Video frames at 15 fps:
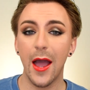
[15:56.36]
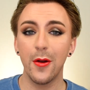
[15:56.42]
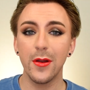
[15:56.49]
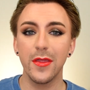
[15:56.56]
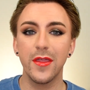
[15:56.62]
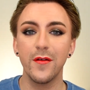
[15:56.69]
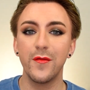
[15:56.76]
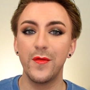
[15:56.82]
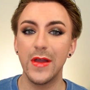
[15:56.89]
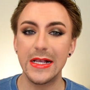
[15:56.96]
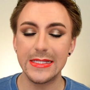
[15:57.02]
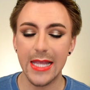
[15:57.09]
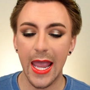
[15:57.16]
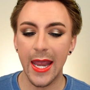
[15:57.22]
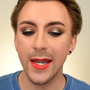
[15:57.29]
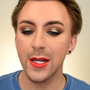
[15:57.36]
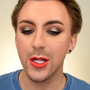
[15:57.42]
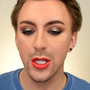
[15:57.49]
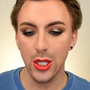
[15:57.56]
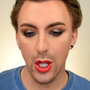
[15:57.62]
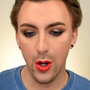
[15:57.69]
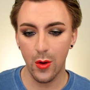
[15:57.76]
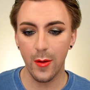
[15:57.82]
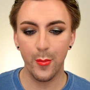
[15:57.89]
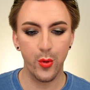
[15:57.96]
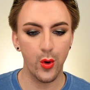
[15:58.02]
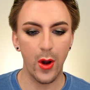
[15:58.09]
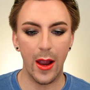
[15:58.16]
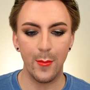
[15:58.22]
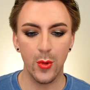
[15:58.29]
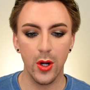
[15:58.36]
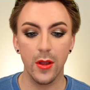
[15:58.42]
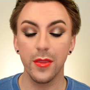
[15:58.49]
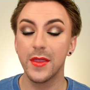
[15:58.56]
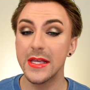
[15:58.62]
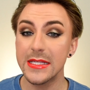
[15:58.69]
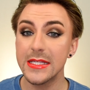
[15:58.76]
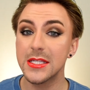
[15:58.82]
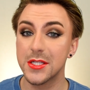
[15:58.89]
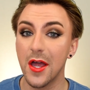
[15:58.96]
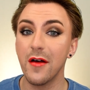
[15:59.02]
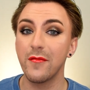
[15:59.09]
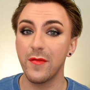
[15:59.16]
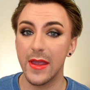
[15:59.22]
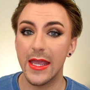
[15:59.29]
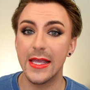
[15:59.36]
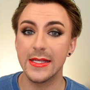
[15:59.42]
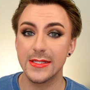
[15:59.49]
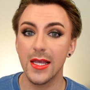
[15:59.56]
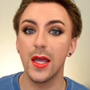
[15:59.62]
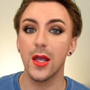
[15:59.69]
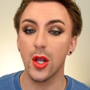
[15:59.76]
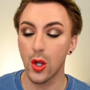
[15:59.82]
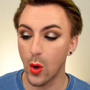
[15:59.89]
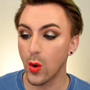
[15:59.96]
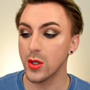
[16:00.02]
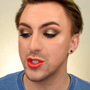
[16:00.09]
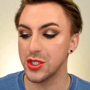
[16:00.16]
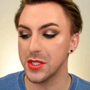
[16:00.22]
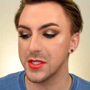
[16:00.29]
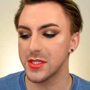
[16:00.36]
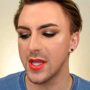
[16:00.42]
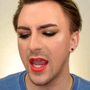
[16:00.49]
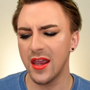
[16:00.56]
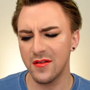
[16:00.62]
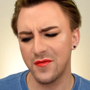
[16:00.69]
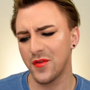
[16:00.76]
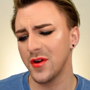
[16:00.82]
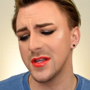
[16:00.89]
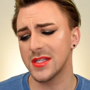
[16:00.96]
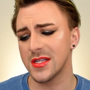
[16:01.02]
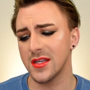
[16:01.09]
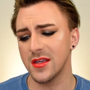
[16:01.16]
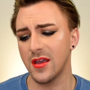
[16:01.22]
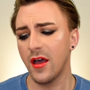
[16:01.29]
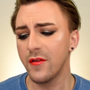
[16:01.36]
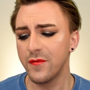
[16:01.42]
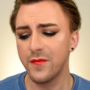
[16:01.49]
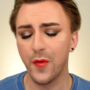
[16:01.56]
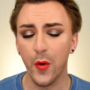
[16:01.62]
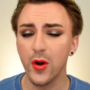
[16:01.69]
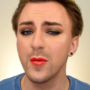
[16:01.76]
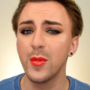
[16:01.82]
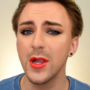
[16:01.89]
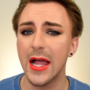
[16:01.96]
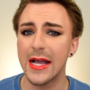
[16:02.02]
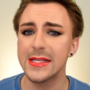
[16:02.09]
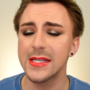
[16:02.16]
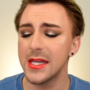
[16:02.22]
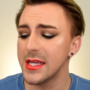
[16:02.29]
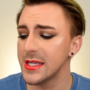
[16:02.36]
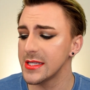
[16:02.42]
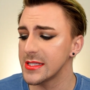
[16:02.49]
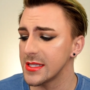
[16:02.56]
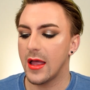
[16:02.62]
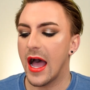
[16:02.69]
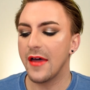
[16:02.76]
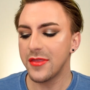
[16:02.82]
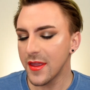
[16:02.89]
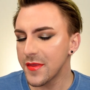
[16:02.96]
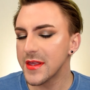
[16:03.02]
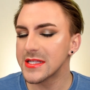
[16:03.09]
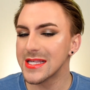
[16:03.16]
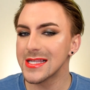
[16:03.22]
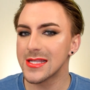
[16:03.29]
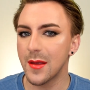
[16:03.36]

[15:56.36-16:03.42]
out, the Fix and Glow Primer. This stuff is gorgeous. And for as affordable as it is, I think this is